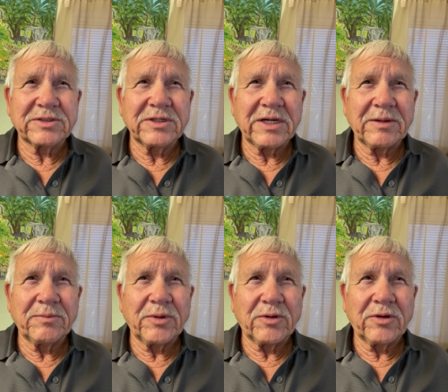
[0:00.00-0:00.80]
was
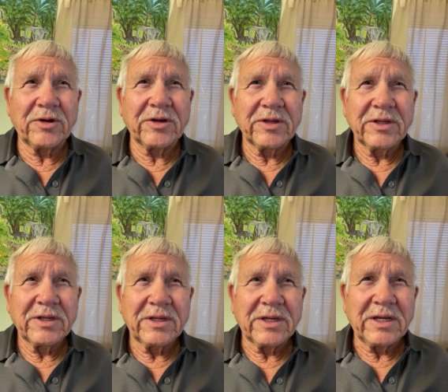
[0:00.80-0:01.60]
not born
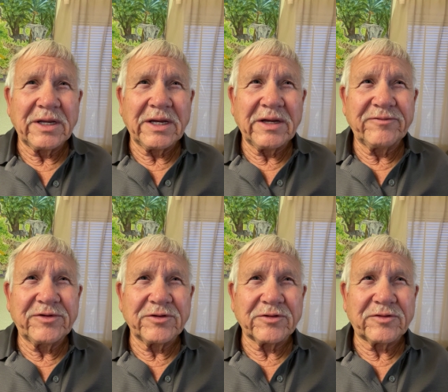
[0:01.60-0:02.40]

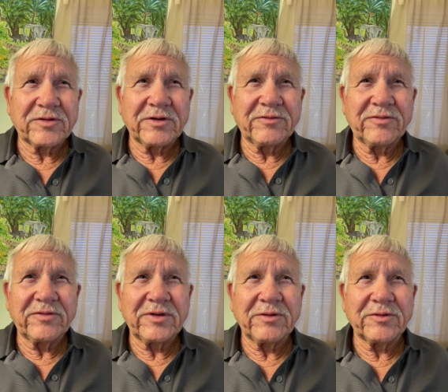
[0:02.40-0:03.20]
of Joseph,
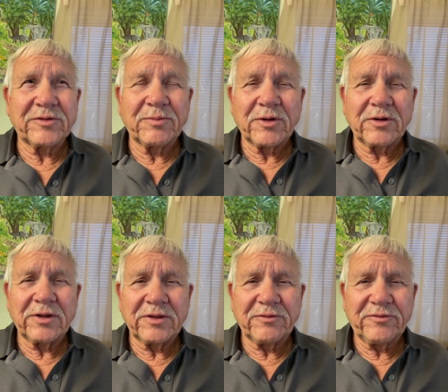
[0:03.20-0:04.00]
he was
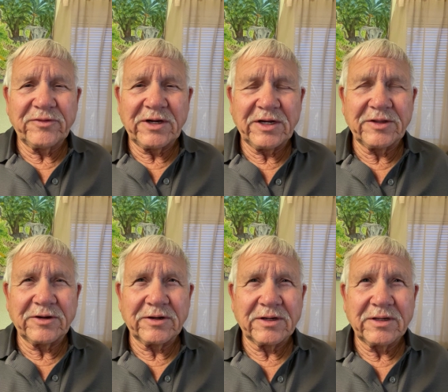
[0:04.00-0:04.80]
born of the
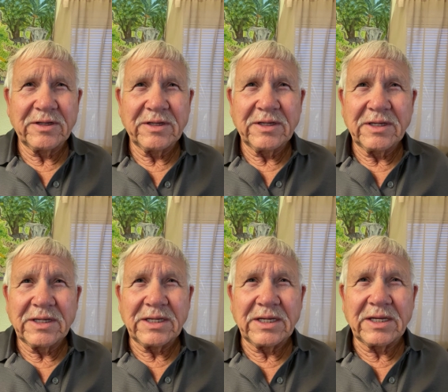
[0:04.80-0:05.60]
Father.
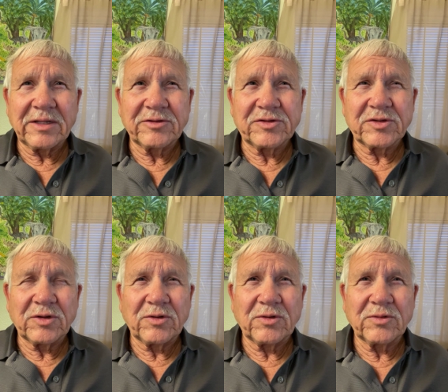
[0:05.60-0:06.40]
And
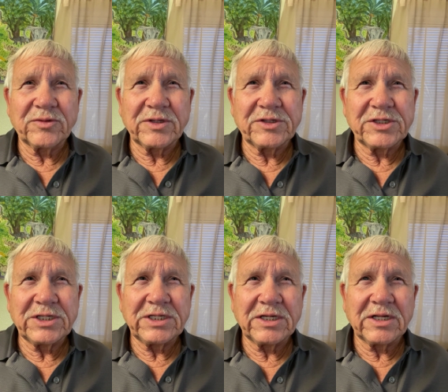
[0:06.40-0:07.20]
so the
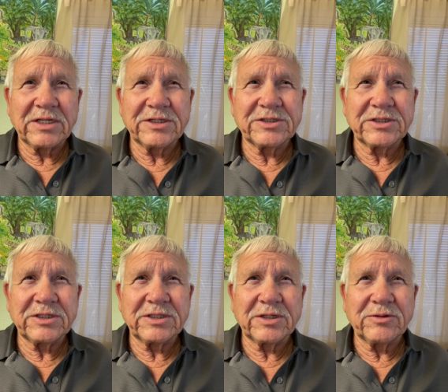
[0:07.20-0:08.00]

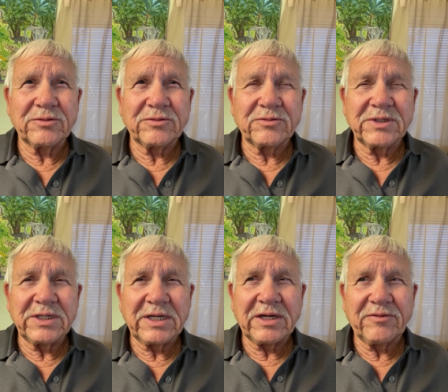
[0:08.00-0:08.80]
genealogy that
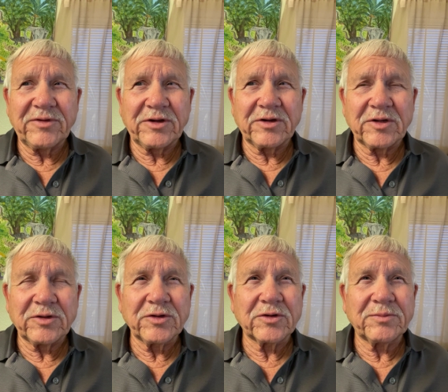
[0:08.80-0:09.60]
we have here
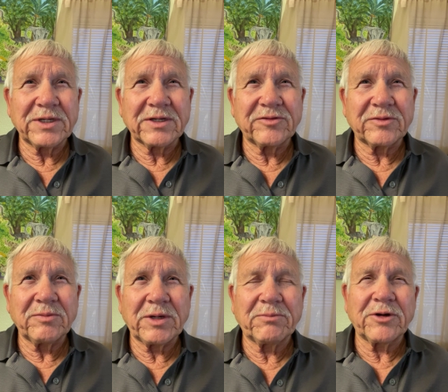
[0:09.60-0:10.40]
in Luke, because
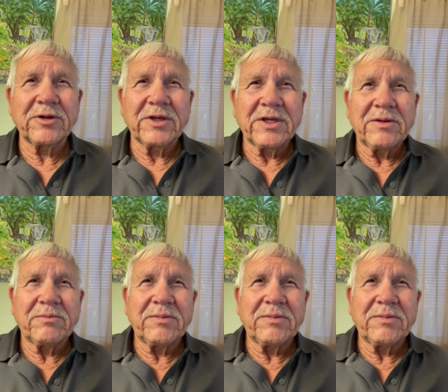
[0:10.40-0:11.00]
remember,